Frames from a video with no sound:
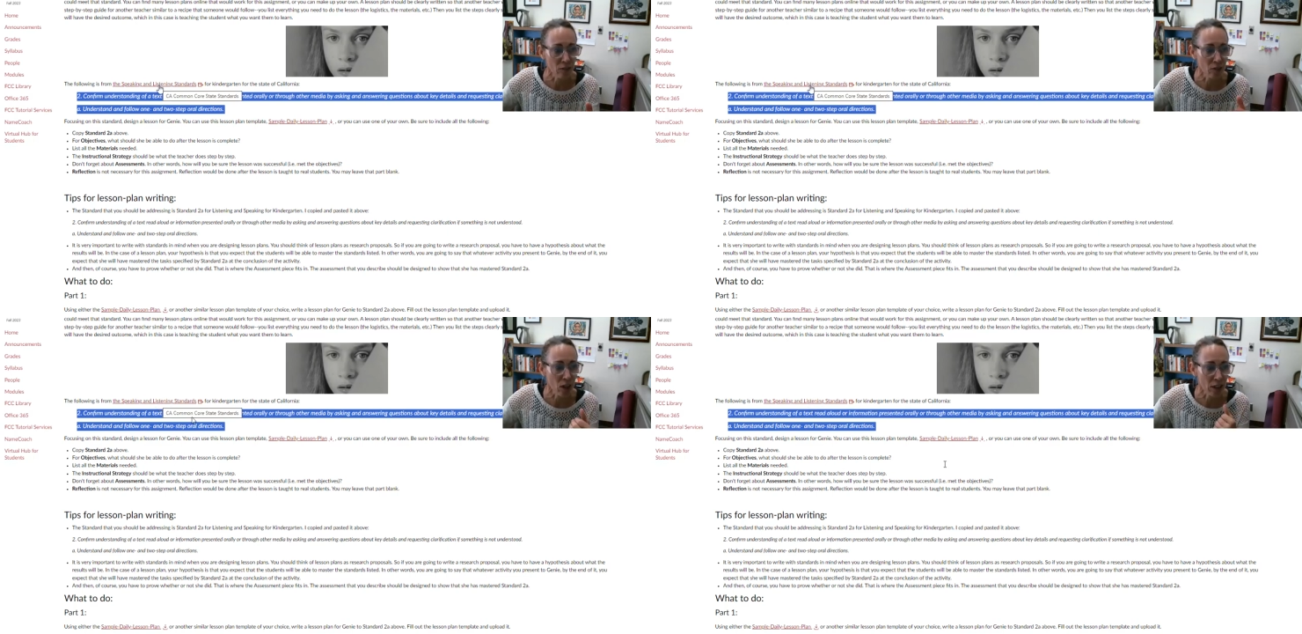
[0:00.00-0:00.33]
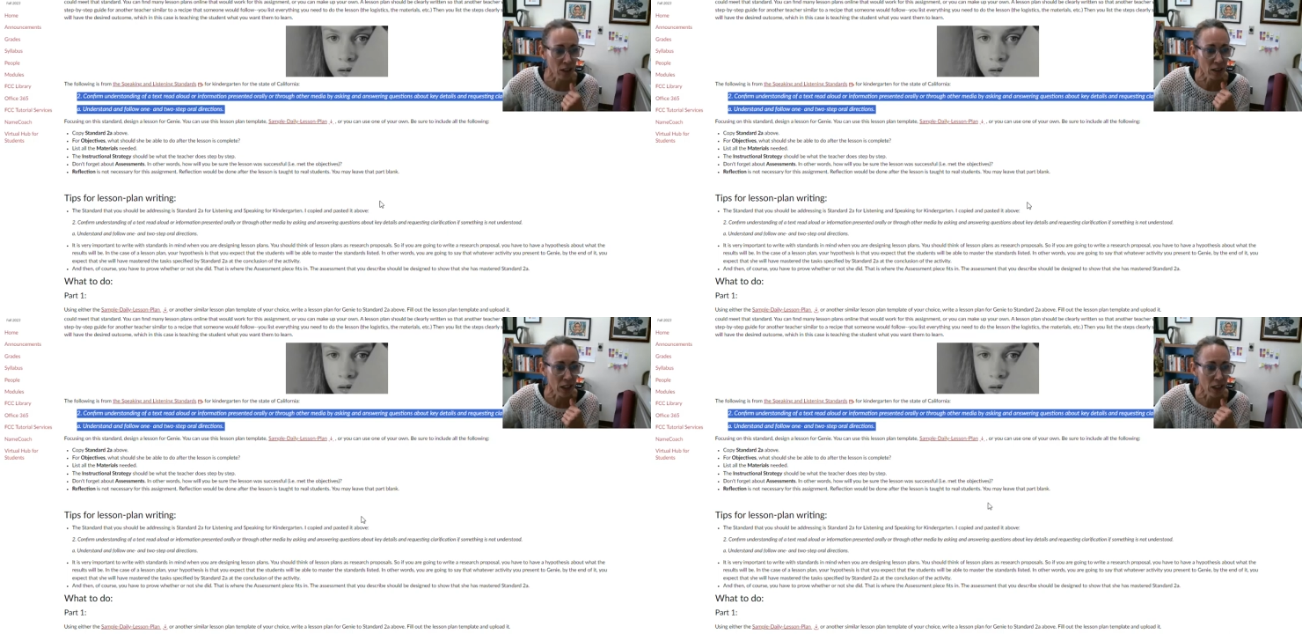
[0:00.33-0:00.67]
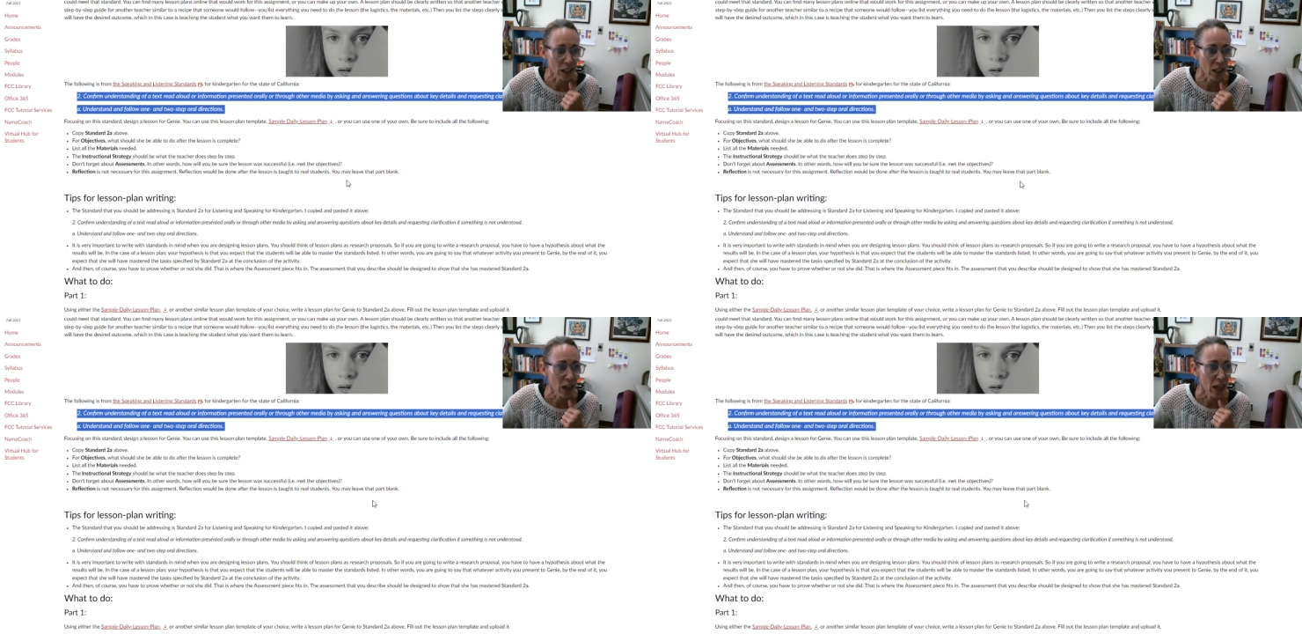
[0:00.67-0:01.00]
I've got the
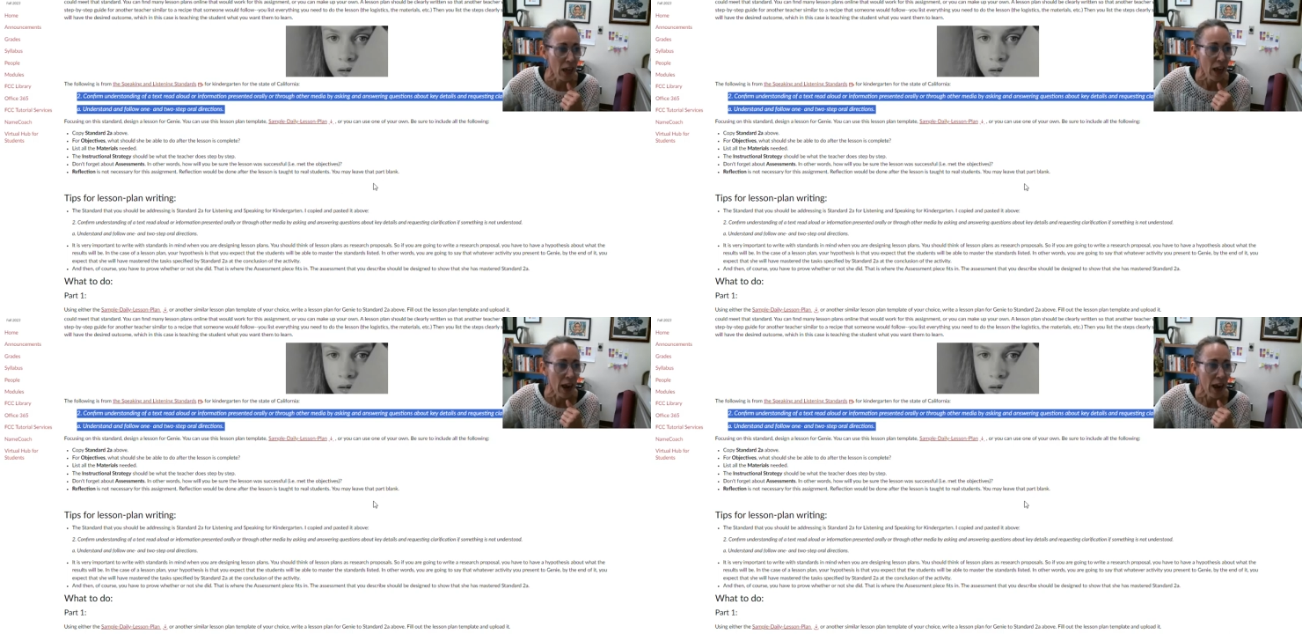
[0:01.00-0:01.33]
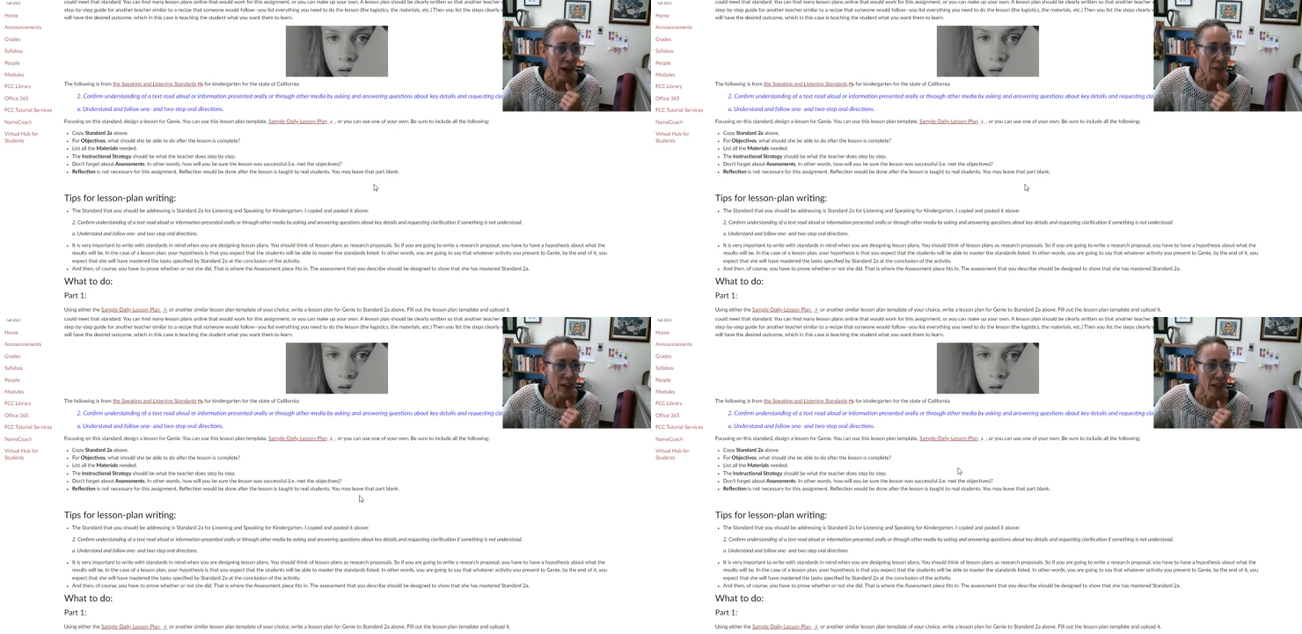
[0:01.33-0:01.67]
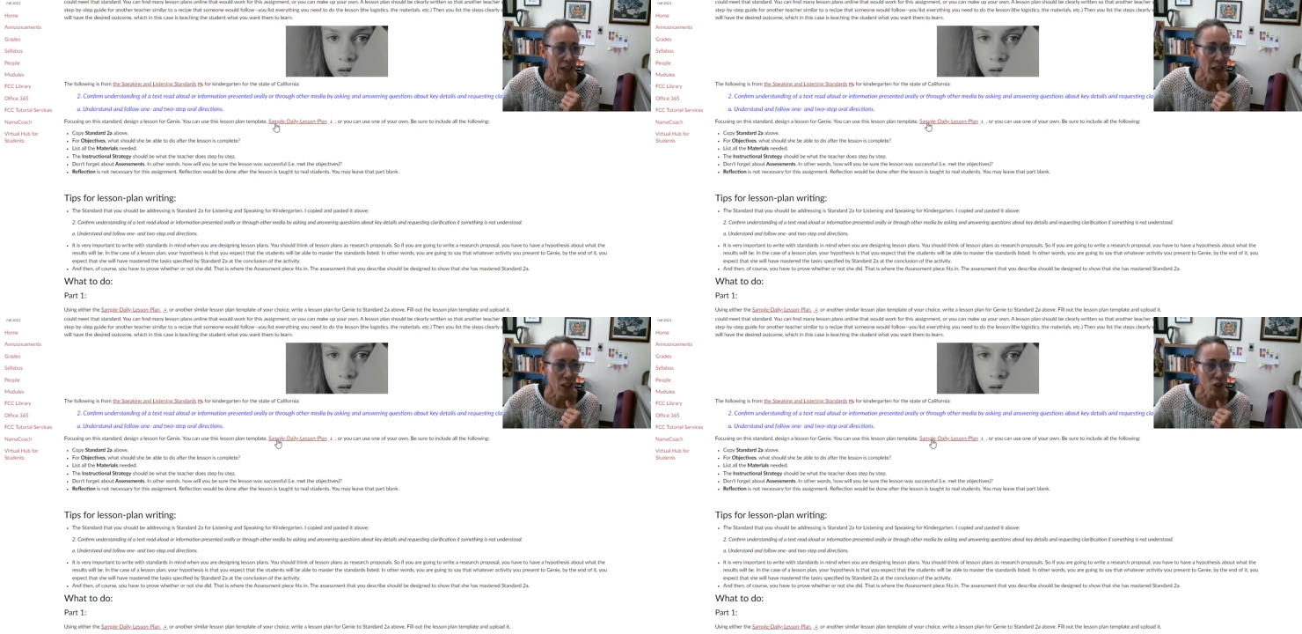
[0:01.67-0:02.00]
link, and
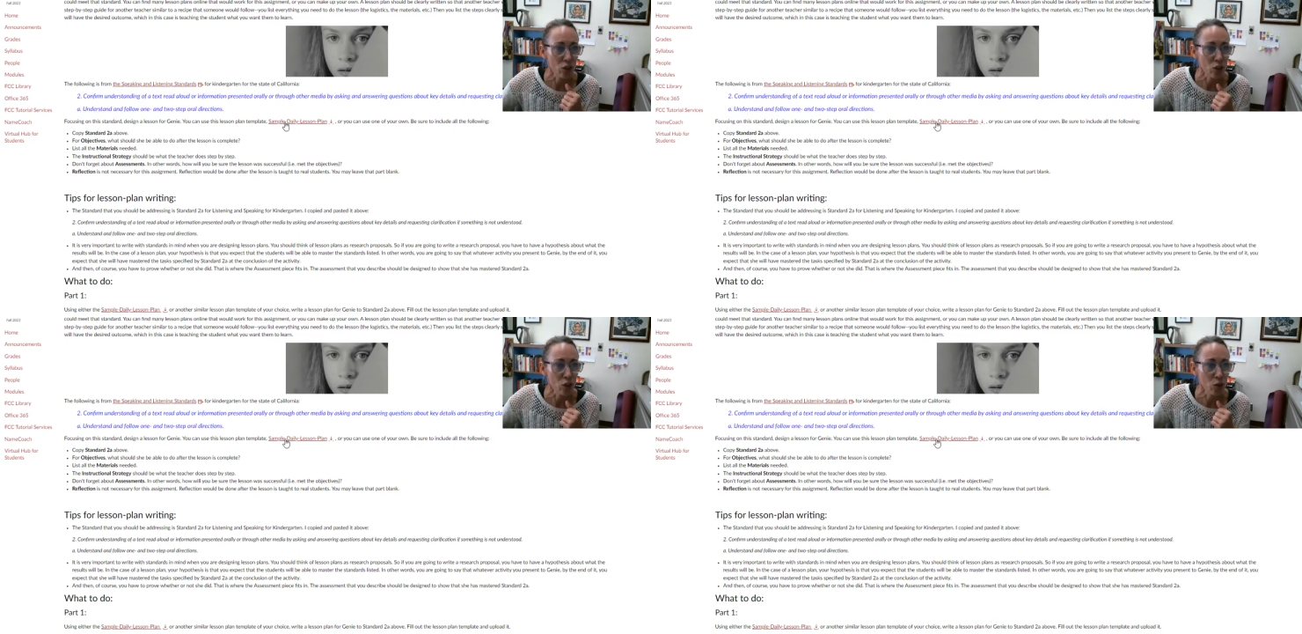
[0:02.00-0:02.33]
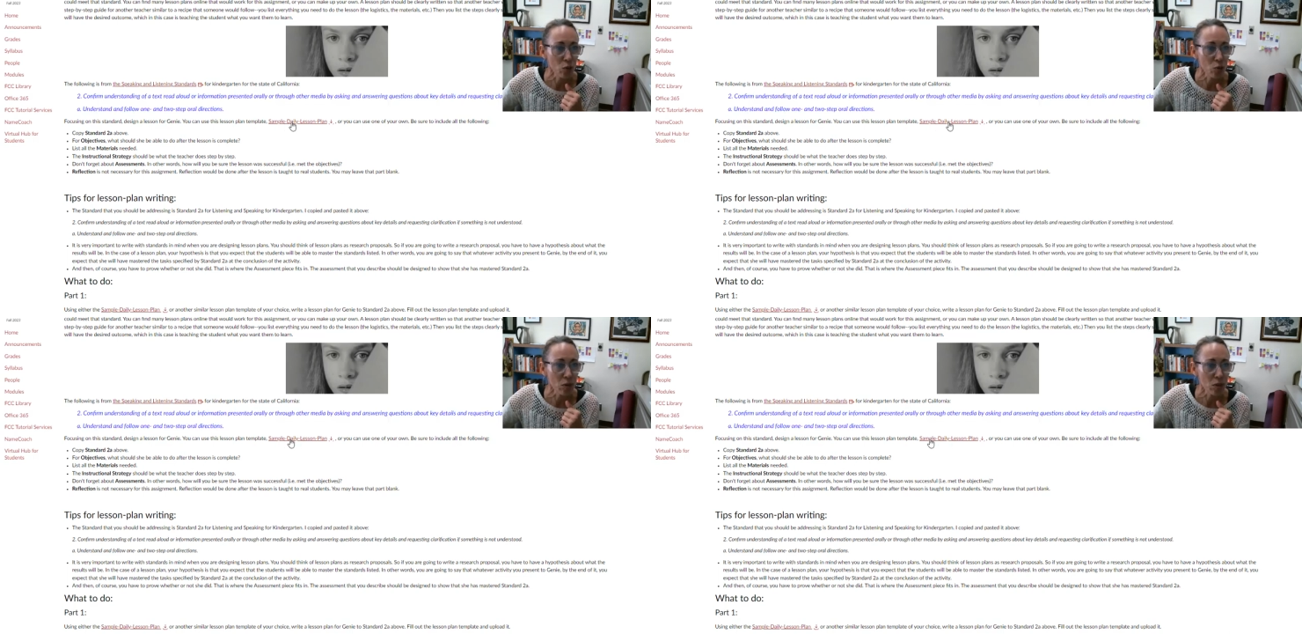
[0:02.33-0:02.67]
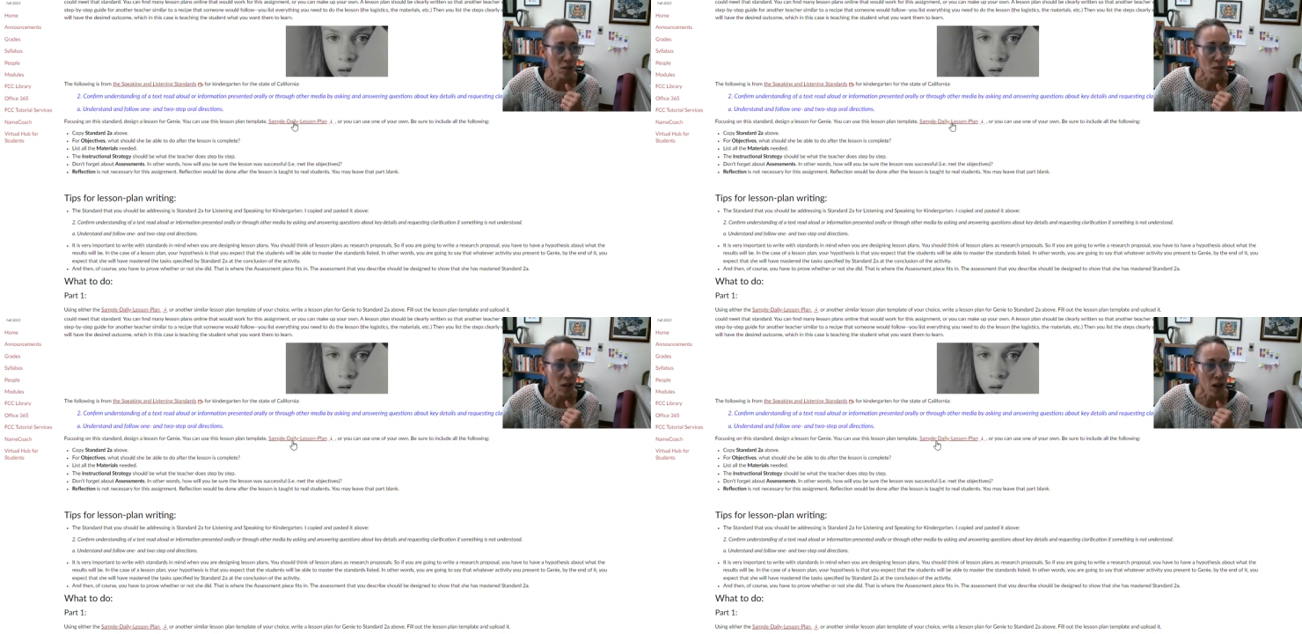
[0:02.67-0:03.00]
then
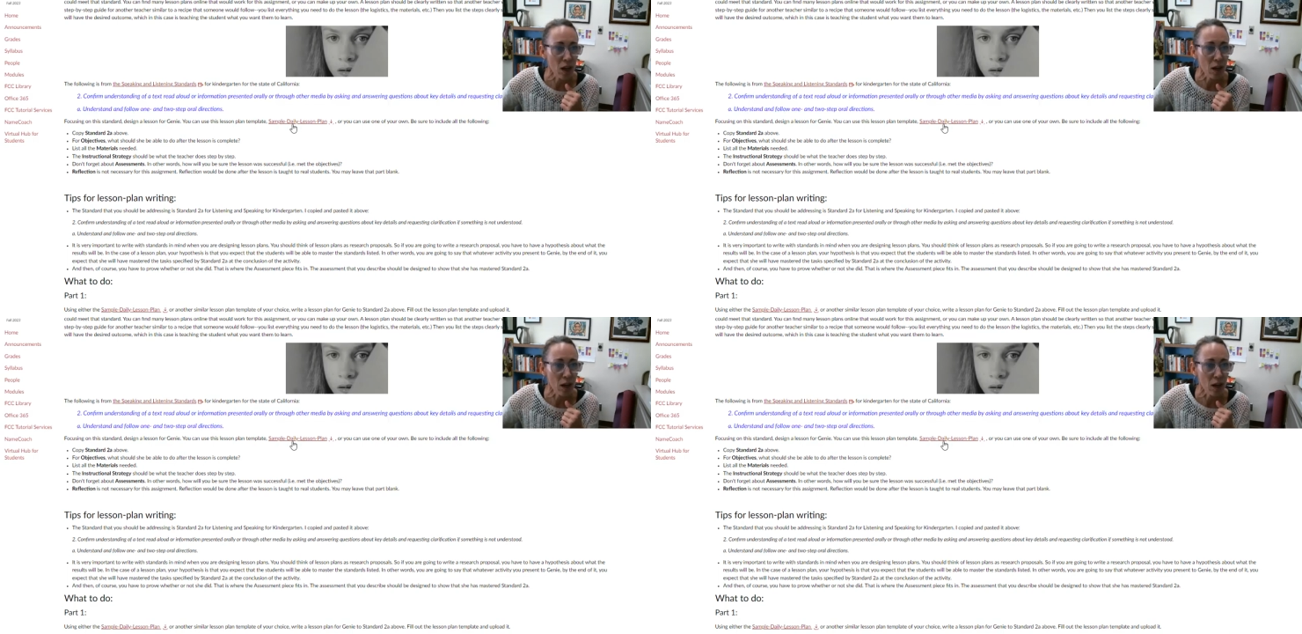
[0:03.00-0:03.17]
use